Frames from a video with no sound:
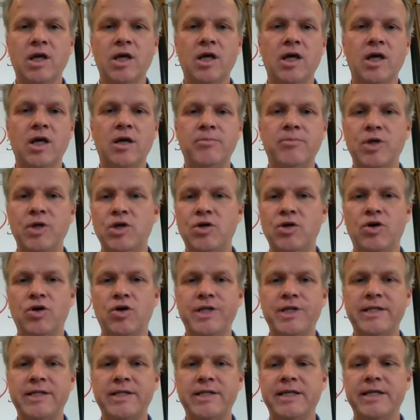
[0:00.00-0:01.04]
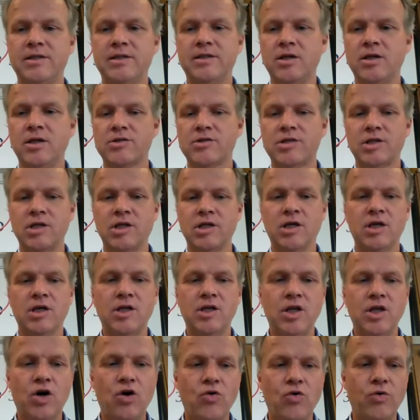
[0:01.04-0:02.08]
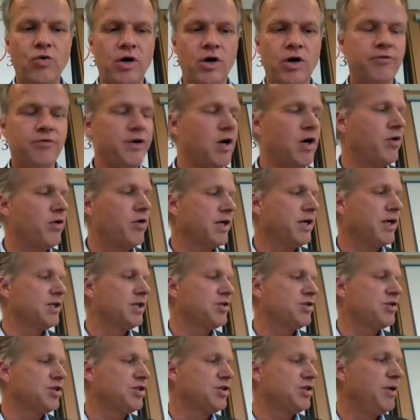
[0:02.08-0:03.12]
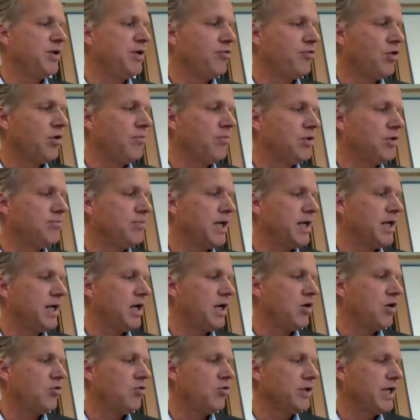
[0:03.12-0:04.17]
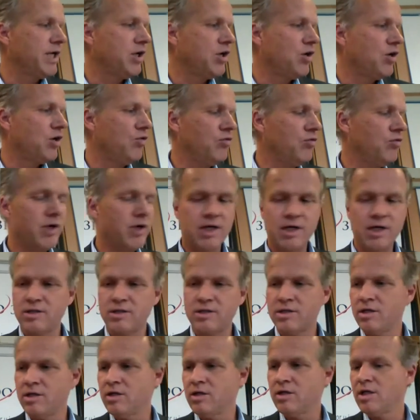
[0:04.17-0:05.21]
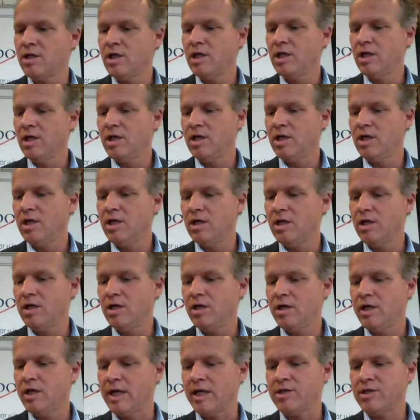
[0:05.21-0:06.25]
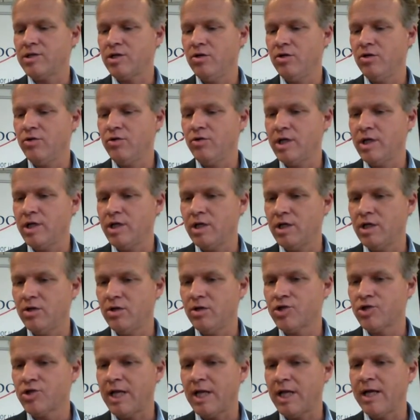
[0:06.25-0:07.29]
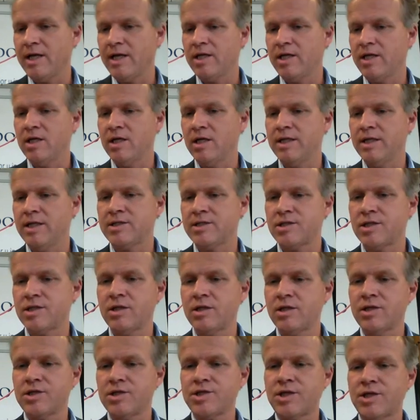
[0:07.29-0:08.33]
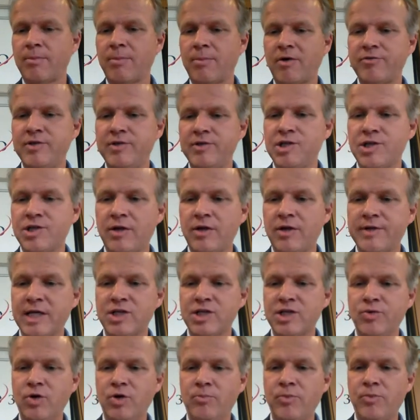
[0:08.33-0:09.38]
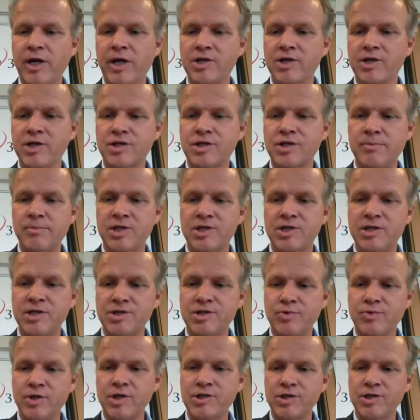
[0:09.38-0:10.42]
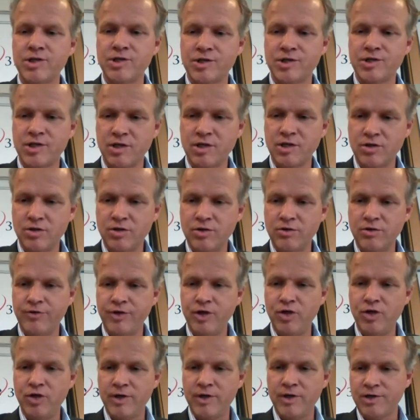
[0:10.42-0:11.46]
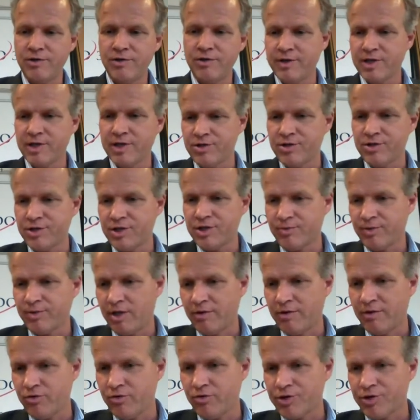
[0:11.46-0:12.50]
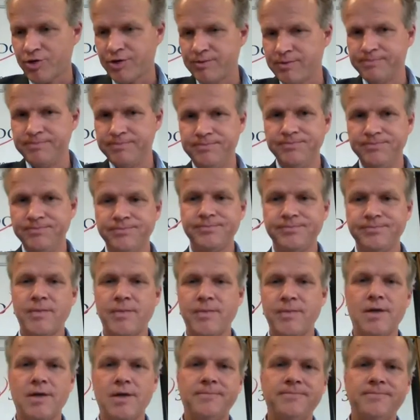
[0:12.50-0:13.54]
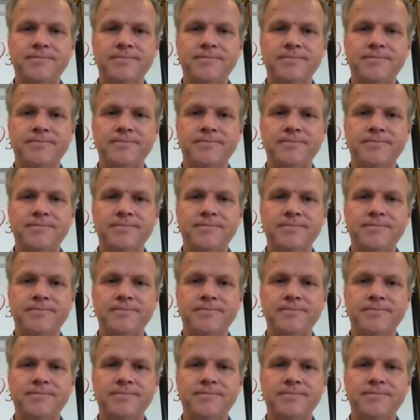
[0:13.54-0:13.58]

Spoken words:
because they did not know of our existence before, but by now they know. And it looks like that some of these contacts will bring us a business, which is good for you as investors as well, of course. Okay.